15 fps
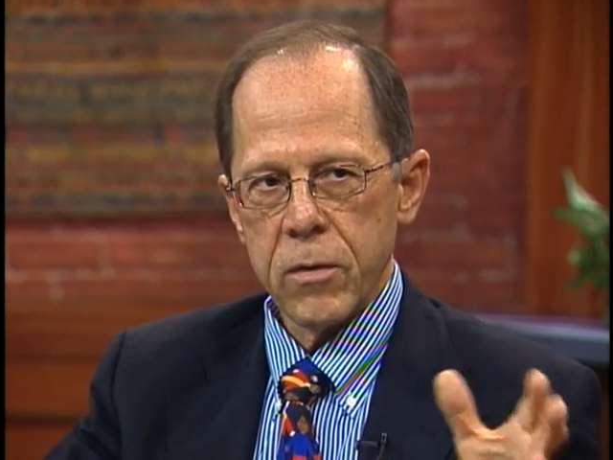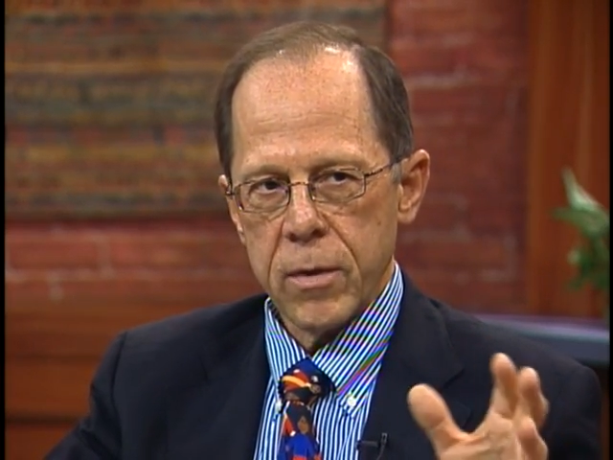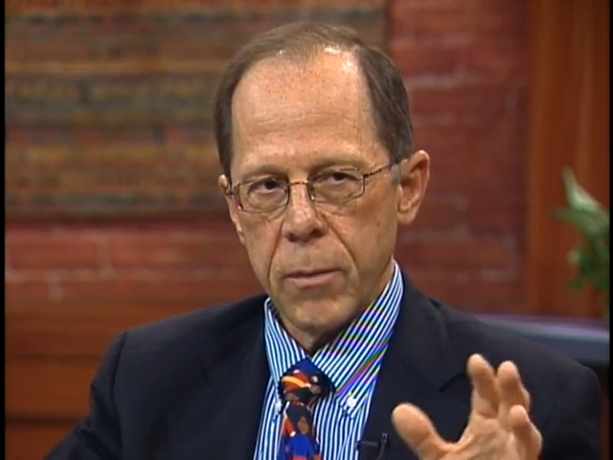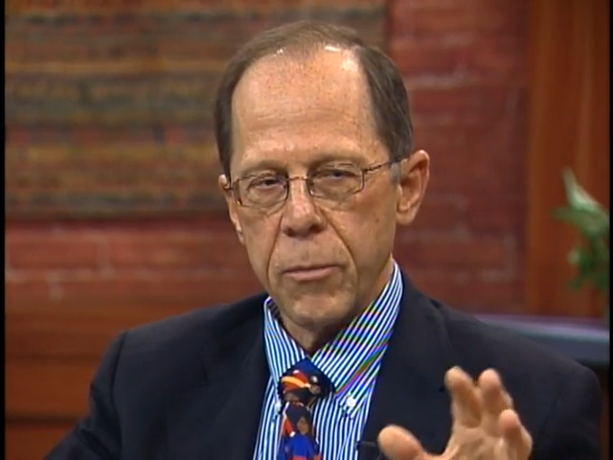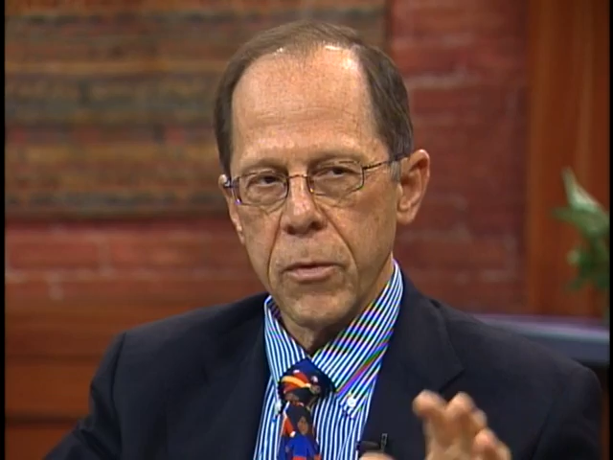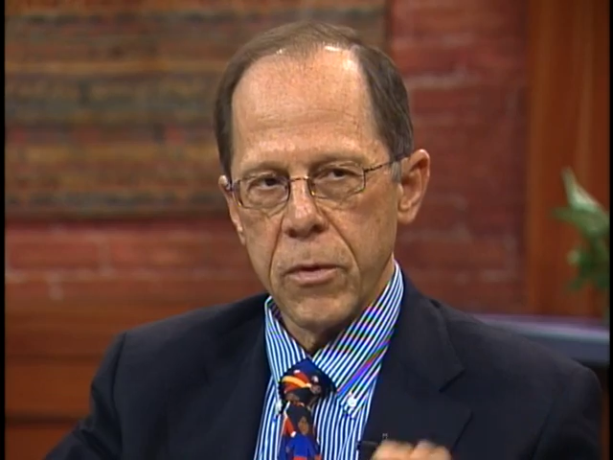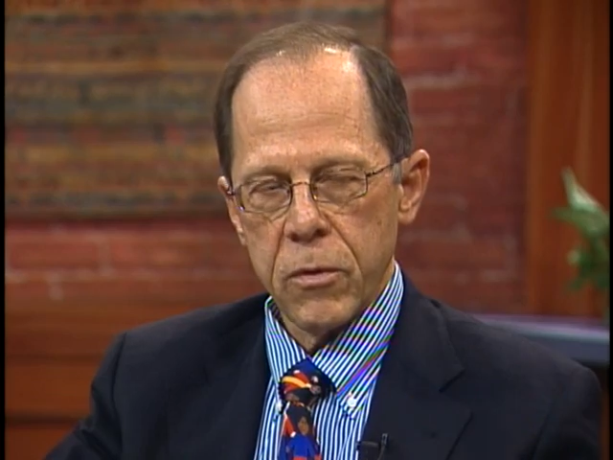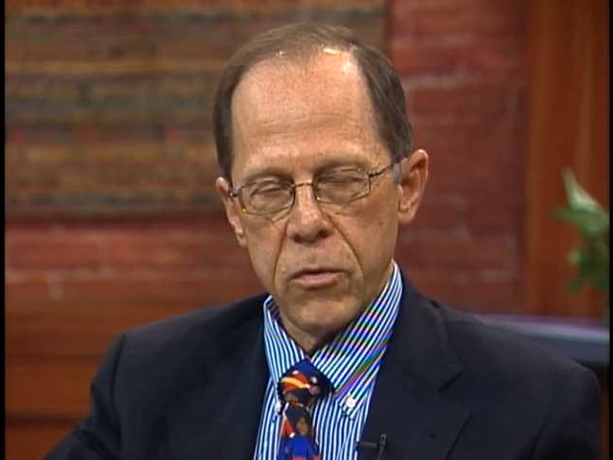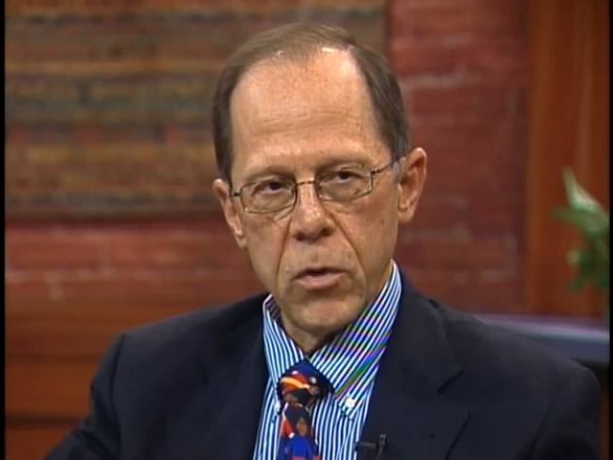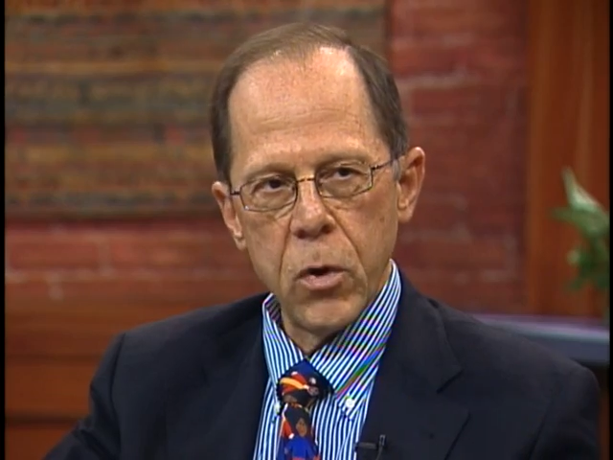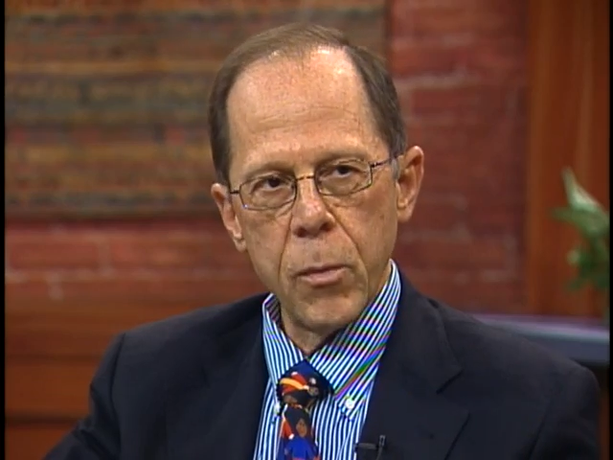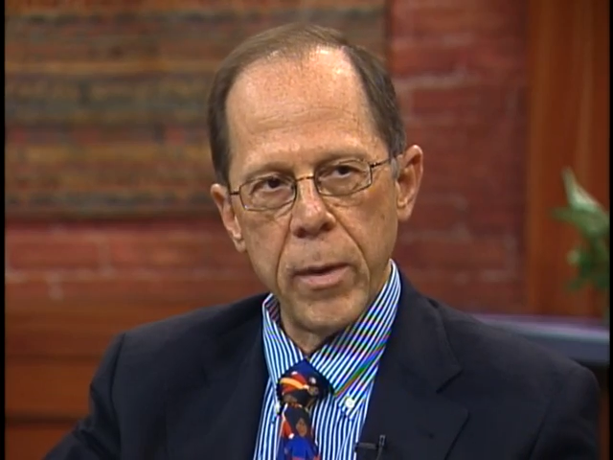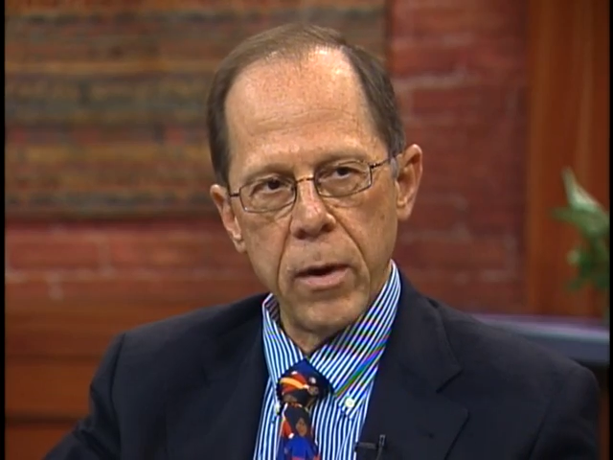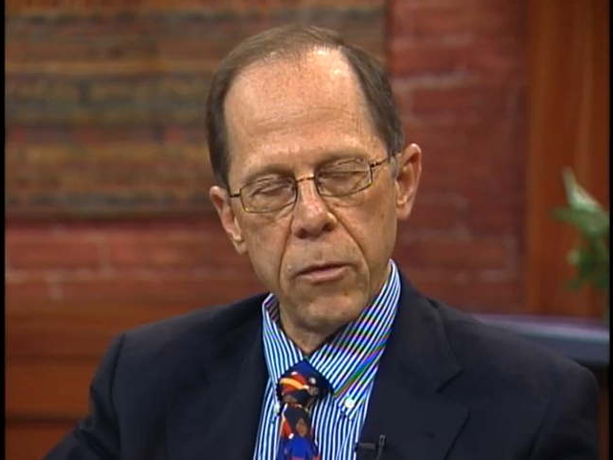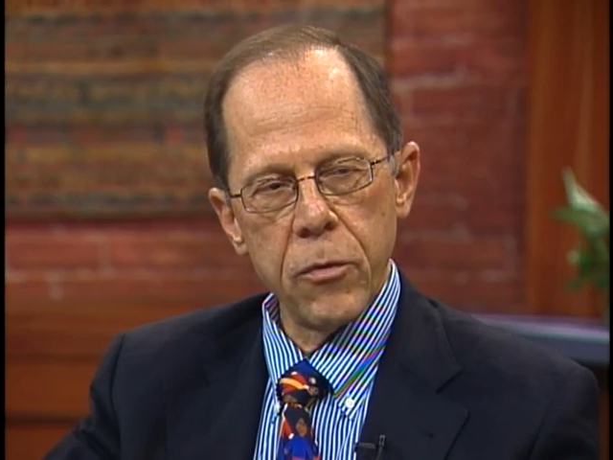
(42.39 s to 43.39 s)
except for this
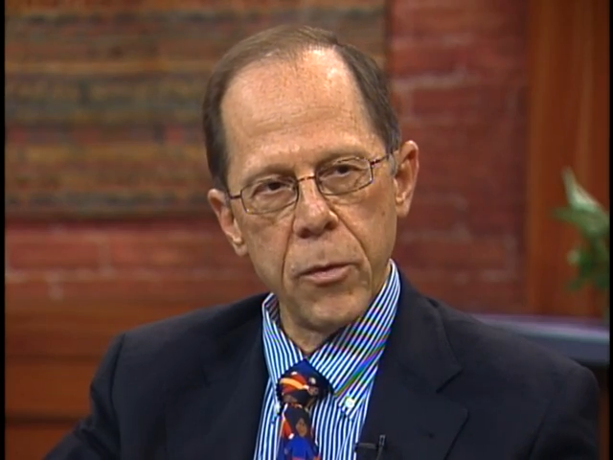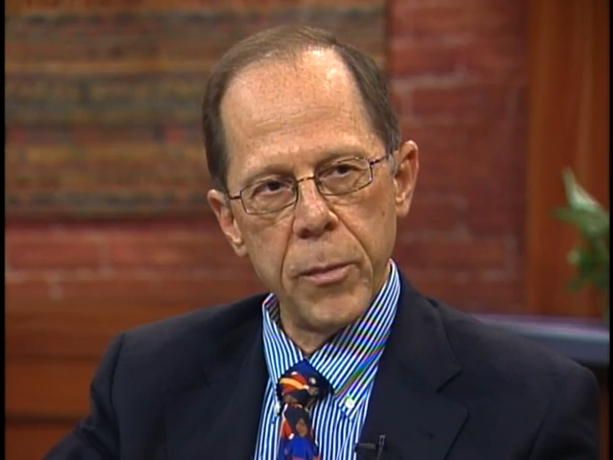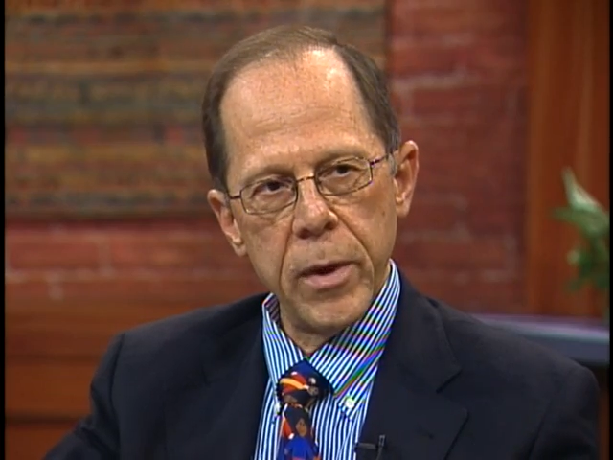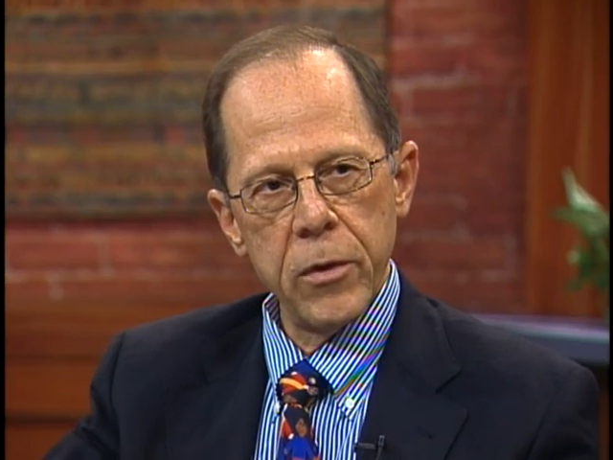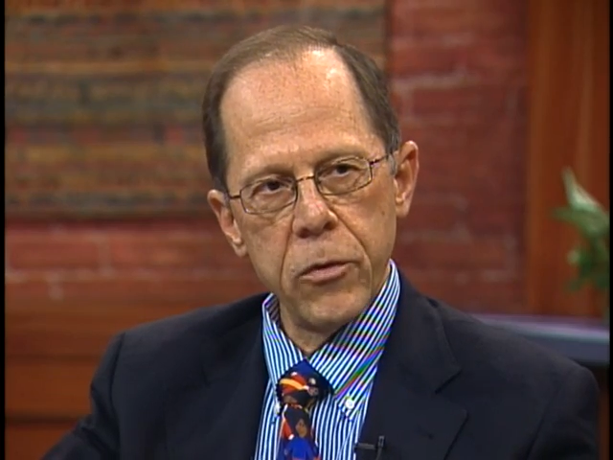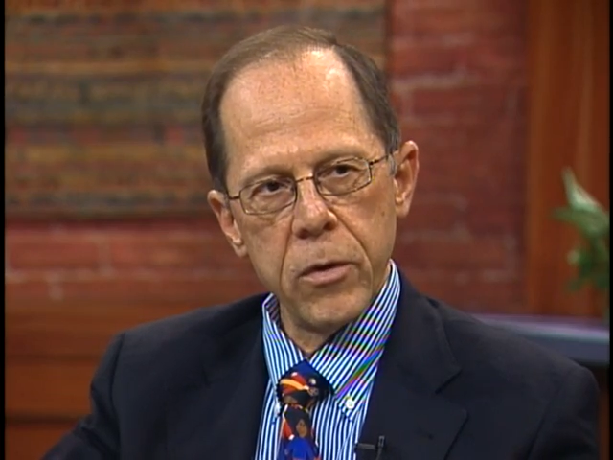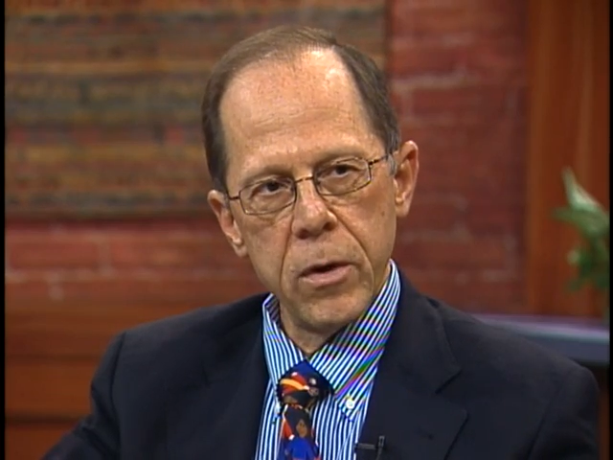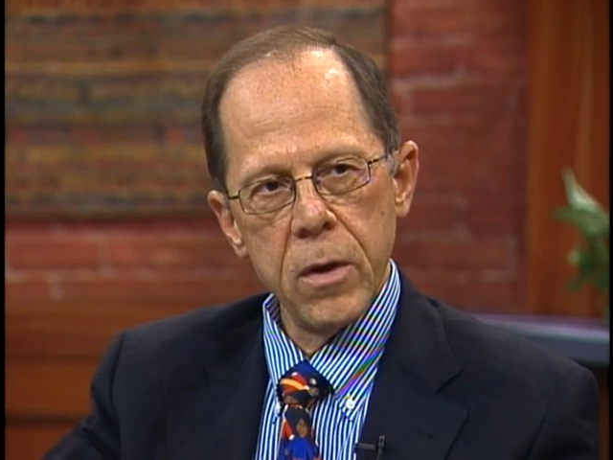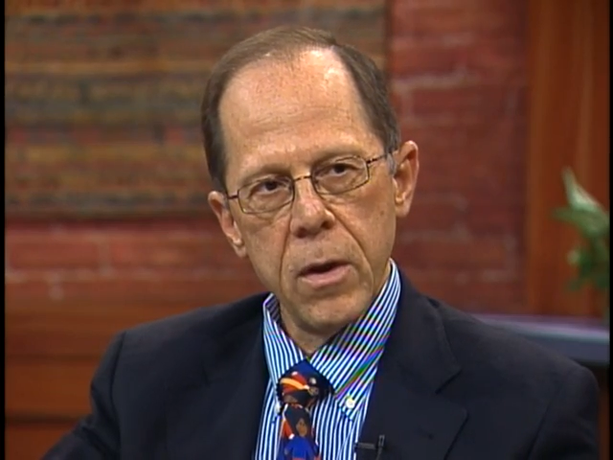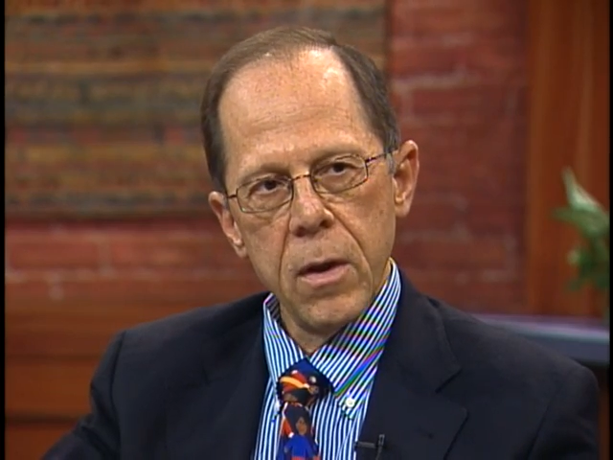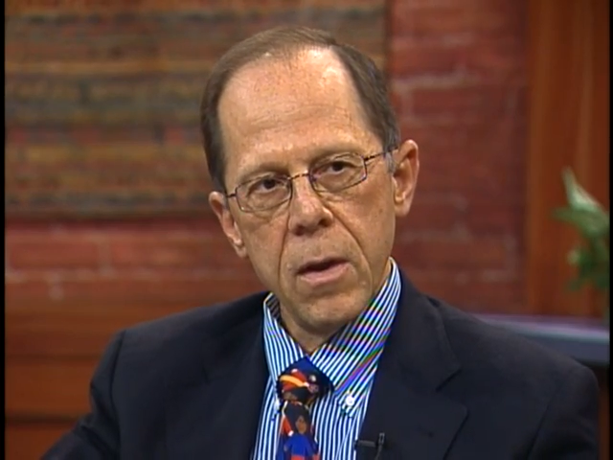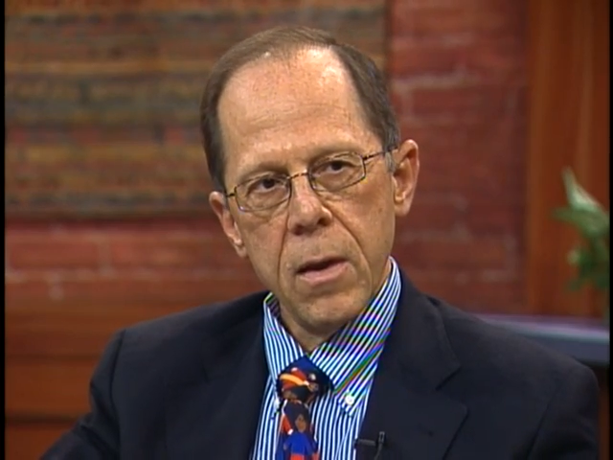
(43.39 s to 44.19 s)
toe malformation.